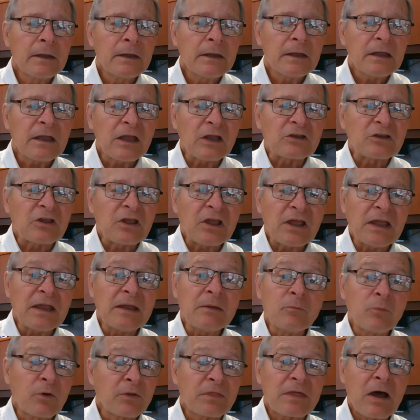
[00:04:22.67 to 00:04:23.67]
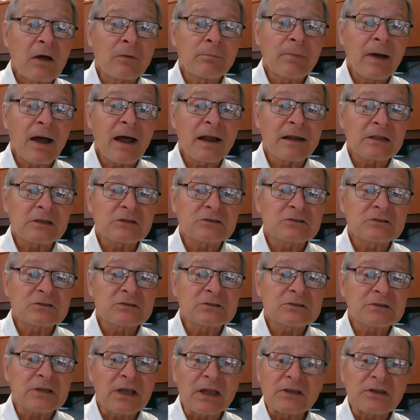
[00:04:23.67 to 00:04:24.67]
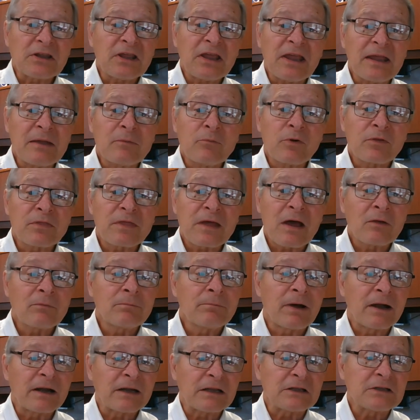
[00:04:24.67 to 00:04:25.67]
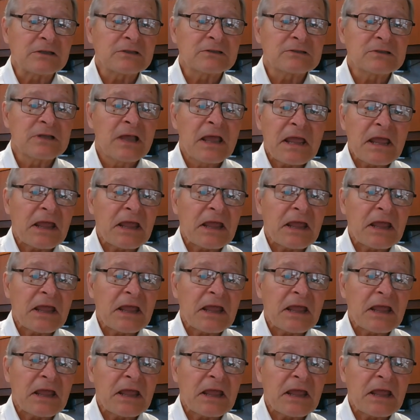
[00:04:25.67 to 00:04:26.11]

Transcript: It came without bonnets. It came without bunnies.